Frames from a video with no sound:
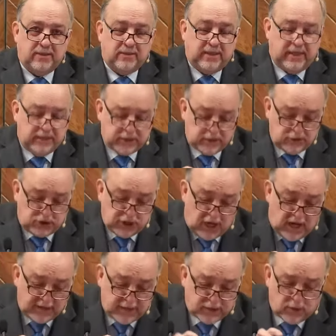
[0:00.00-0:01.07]
And so
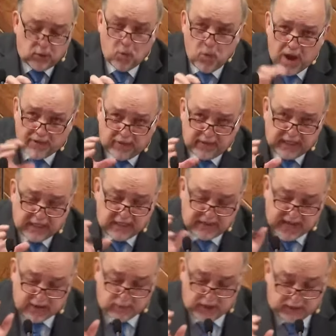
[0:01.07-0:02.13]
John is reveling in
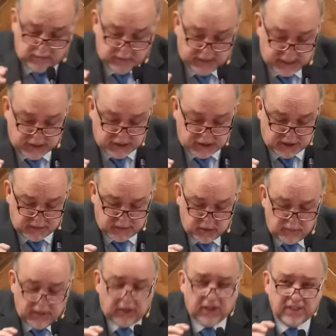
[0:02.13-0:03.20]
that relationship too
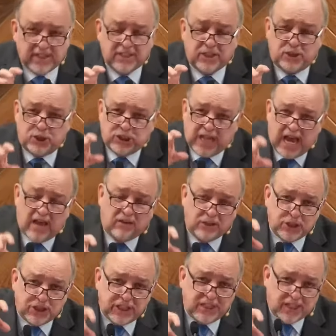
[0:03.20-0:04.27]
because it's a
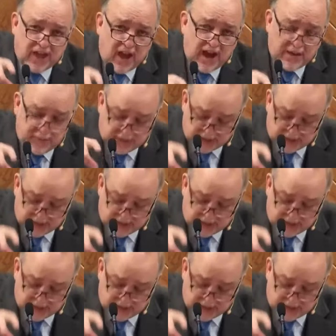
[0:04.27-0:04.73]
challenging time to